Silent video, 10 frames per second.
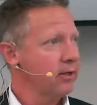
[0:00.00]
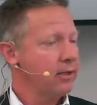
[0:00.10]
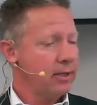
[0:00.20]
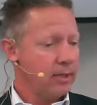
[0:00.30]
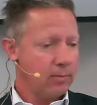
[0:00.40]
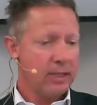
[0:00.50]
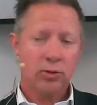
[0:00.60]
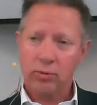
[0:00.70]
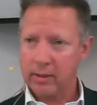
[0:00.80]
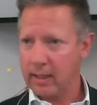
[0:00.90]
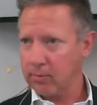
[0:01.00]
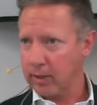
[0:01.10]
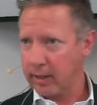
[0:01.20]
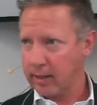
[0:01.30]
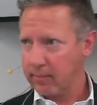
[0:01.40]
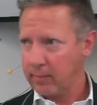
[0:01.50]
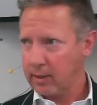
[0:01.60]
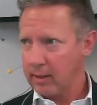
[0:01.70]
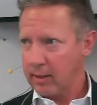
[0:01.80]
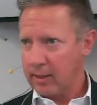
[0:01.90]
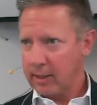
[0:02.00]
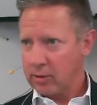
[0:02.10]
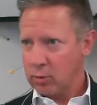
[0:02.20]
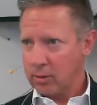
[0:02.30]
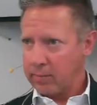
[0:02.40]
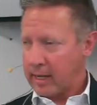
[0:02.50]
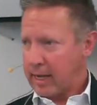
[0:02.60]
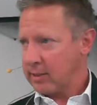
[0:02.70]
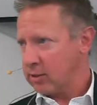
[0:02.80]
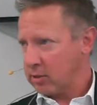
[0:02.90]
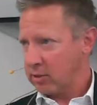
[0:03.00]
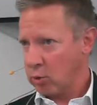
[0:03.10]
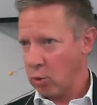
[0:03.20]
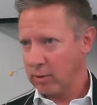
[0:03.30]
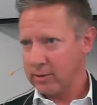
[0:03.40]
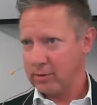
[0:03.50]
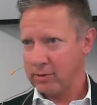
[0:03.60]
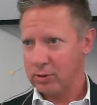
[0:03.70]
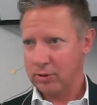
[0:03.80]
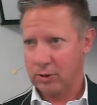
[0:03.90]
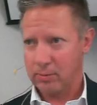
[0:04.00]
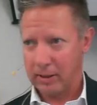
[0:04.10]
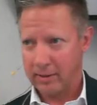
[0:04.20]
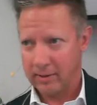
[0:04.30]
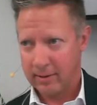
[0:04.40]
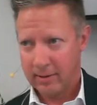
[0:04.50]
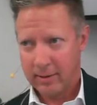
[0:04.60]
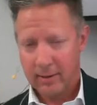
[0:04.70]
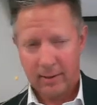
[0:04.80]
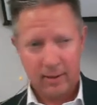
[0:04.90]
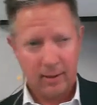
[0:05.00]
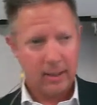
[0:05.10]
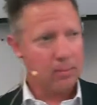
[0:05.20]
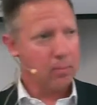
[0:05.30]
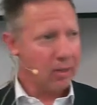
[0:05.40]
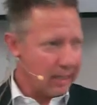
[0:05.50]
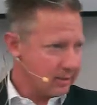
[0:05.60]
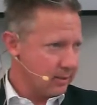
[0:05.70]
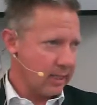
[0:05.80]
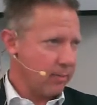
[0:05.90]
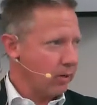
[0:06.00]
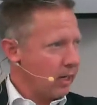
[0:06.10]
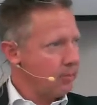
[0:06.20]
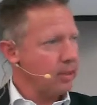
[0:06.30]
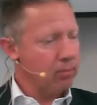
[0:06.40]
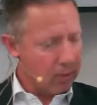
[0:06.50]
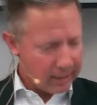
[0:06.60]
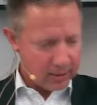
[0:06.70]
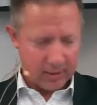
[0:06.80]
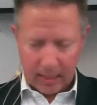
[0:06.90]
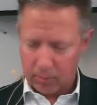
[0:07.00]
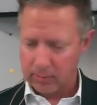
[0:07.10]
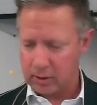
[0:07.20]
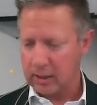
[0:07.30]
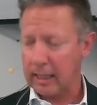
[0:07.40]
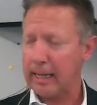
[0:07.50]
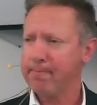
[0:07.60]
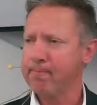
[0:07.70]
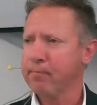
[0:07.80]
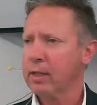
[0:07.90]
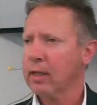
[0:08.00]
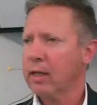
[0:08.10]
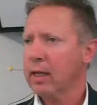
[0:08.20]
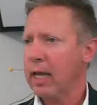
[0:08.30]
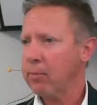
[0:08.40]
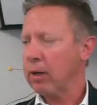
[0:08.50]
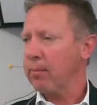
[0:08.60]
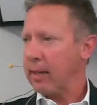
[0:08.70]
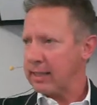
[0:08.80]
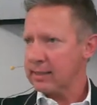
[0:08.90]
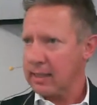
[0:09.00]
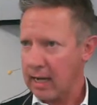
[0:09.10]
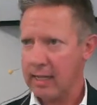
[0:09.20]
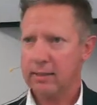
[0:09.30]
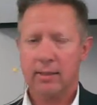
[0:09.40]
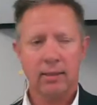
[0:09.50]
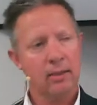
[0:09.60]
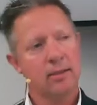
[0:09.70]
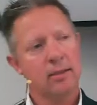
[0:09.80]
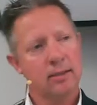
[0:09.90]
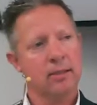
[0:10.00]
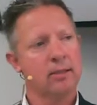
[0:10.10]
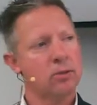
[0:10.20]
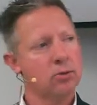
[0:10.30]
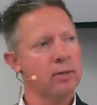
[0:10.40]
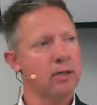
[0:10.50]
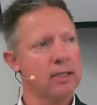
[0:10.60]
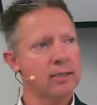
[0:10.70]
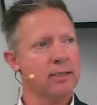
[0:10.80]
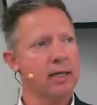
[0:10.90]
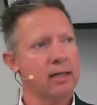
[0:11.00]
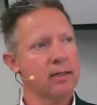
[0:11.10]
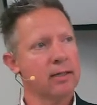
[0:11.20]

he meets with Abraham and he sort of passes the torch, so to speak. He blesses Abraham, he blesses Abram's God, and Abraham pays tithes to Melchizedek,